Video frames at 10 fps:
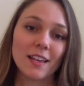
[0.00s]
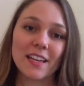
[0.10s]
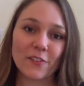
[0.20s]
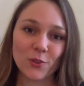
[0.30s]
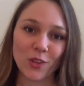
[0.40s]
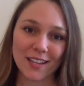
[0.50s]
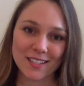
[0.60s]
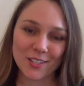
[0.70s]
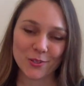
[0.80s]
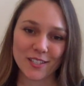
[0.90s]
if you'd like
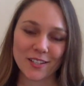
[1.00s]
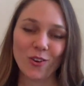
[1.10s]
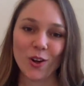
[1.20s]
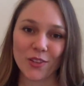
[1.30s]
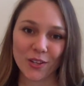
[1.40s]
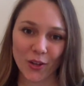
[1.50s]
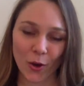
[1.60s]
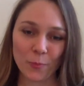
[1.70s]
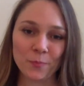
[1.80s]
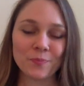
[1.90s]
to use it on the go.
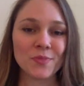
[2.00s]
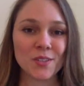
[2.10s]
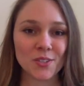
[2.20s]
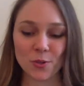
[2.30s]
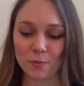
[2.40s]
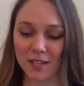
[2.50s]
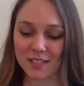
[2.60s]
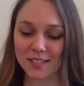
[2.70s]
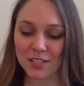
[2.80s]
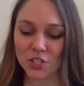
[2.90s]
So to mix
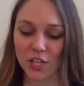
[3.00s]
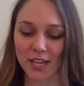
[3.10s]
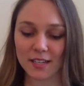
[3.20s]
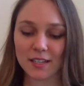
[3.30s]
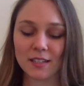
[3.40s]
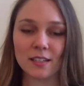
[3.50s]
this shake,